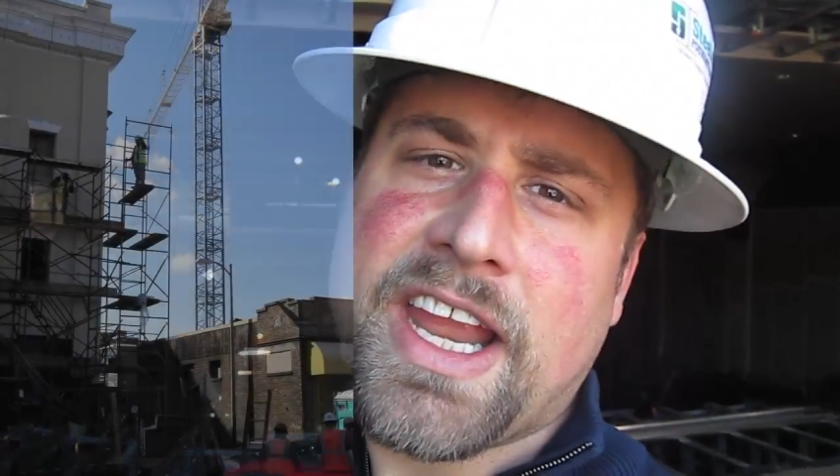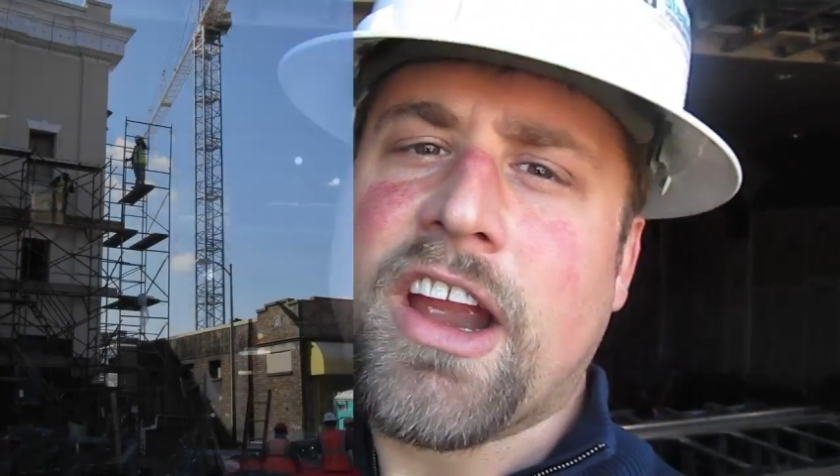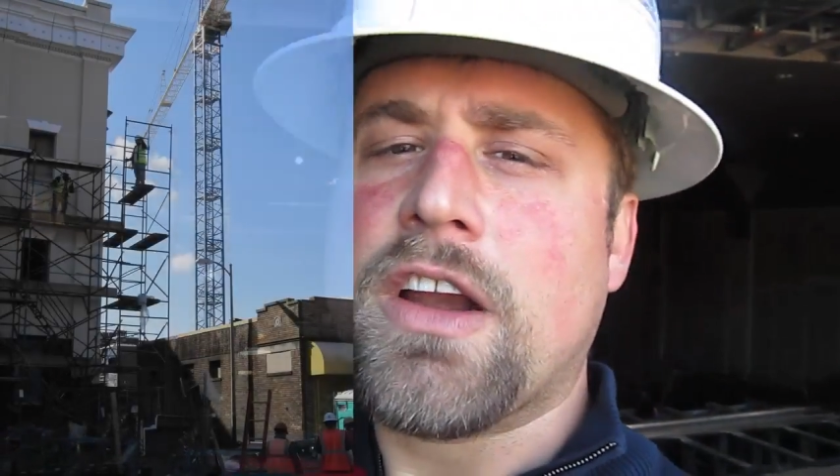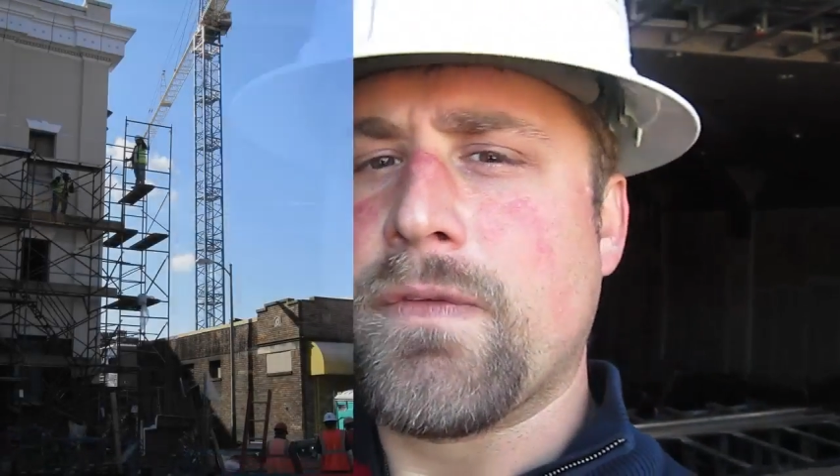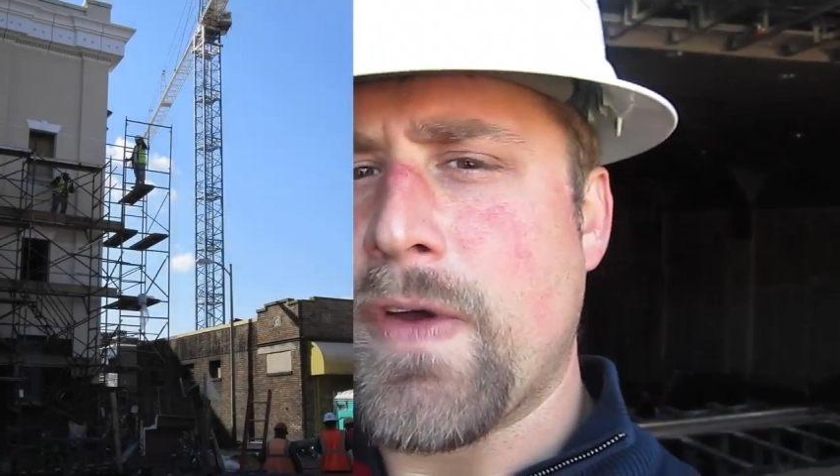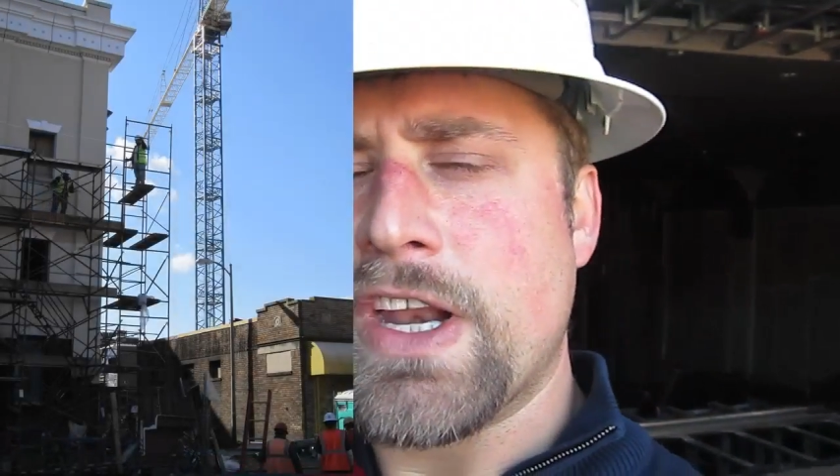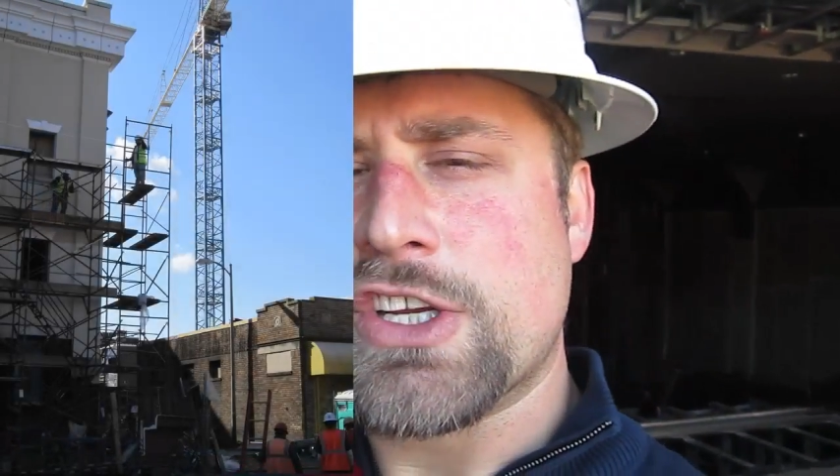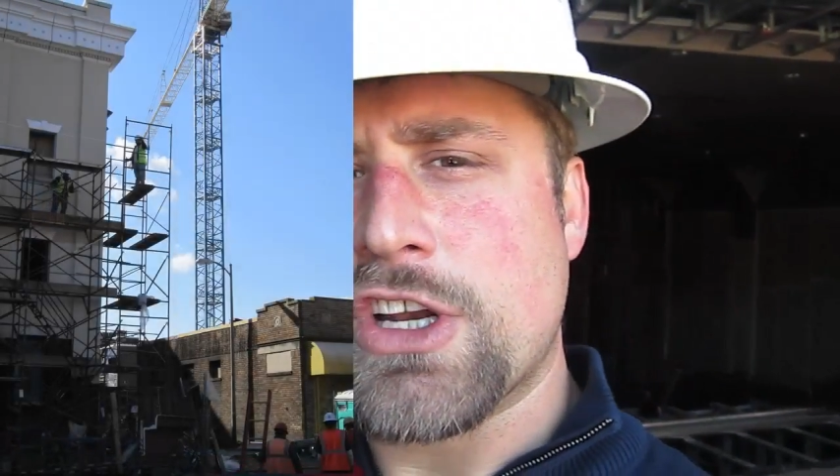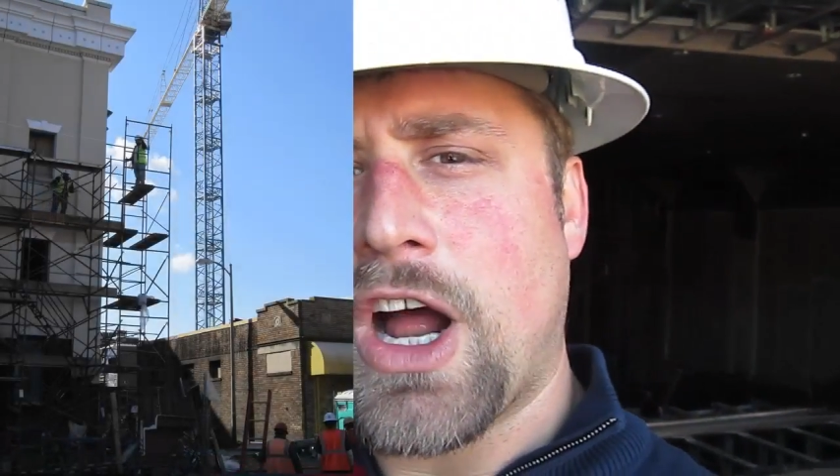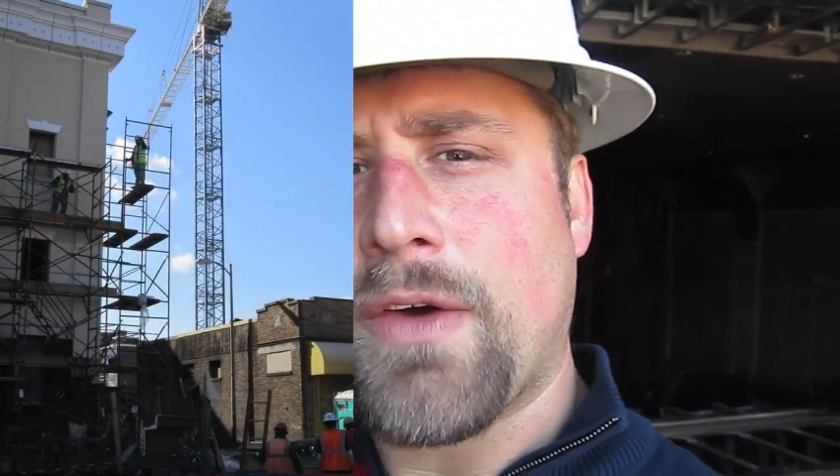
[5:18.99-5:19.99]
here and
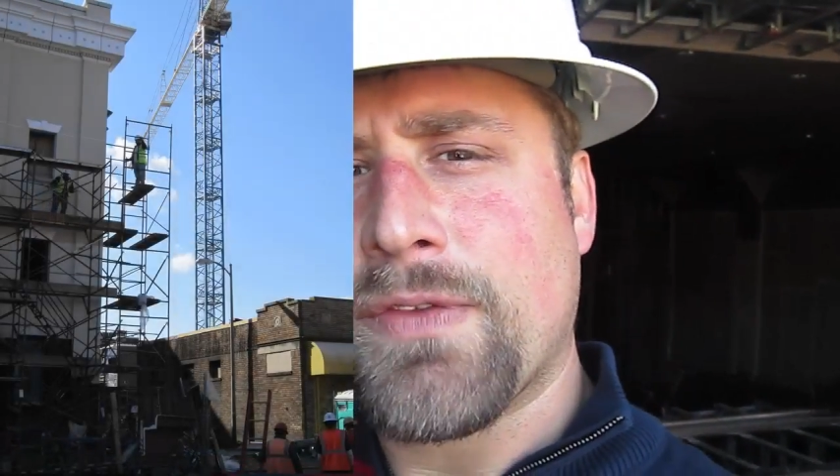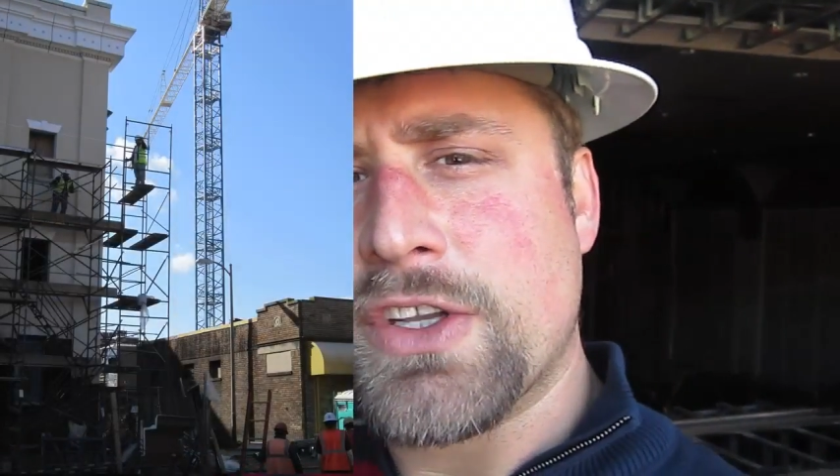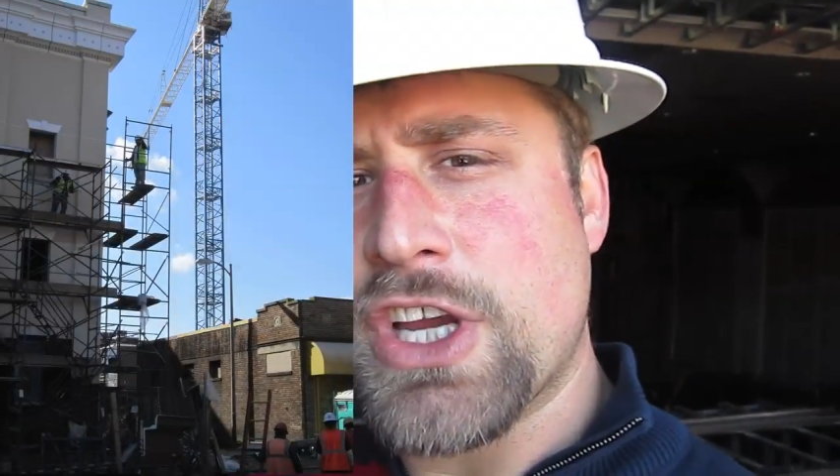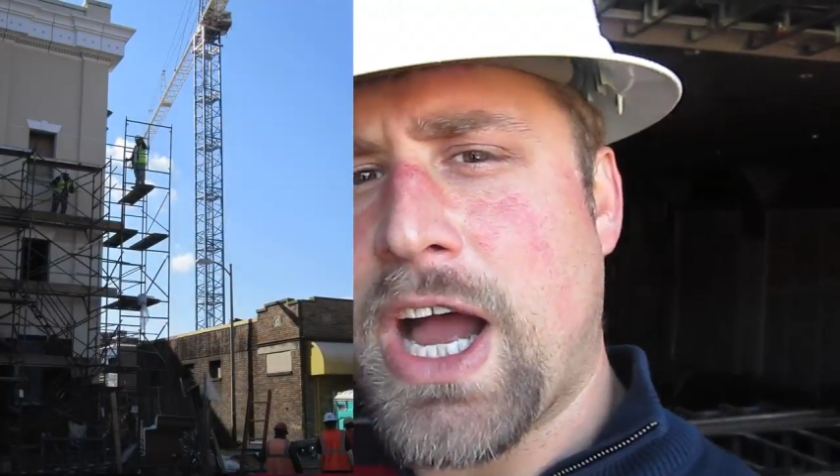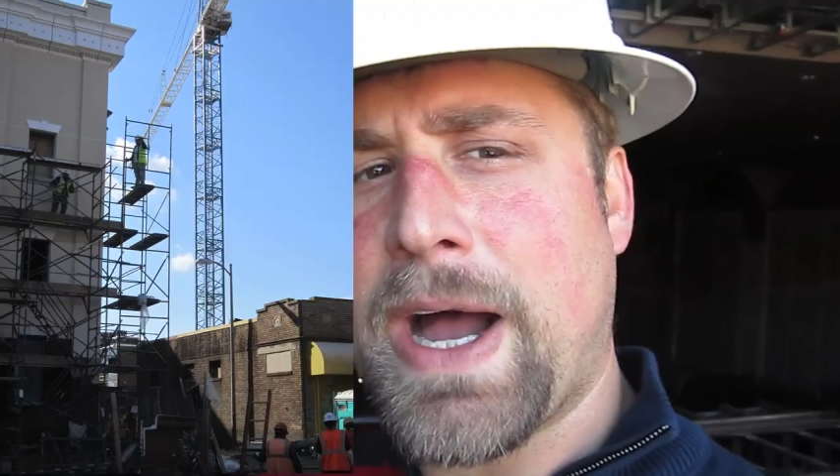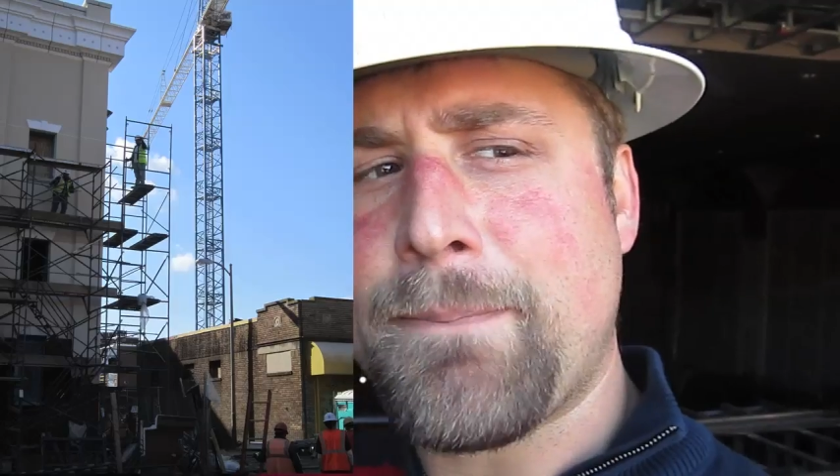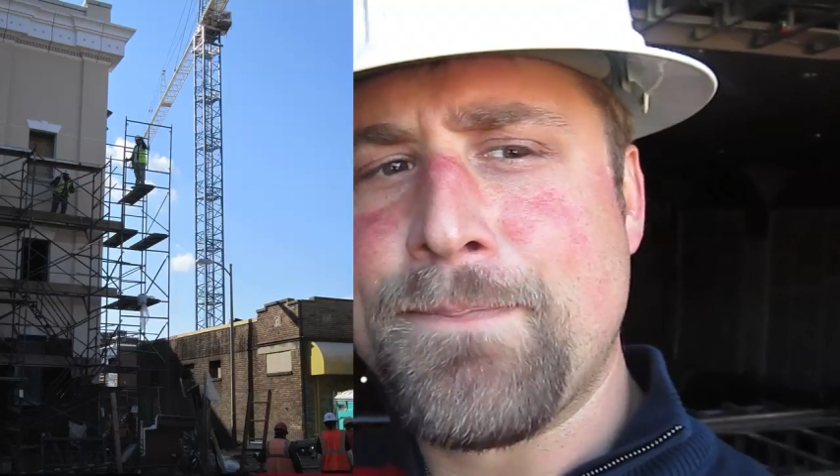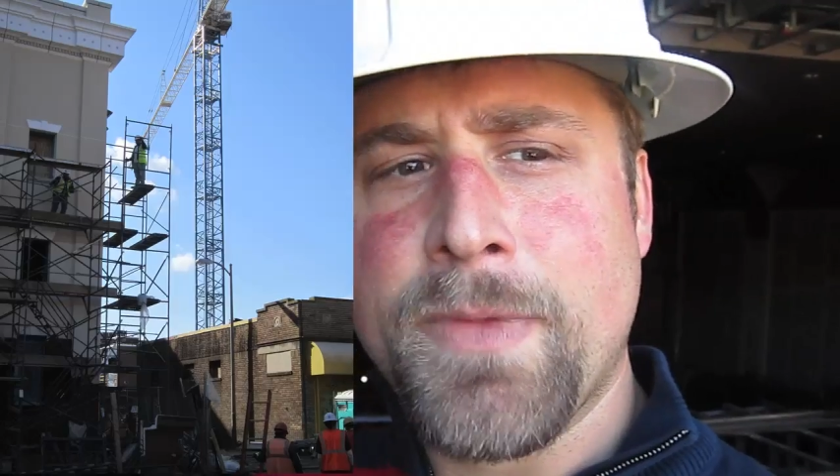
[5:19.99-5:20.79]
finishing off the job.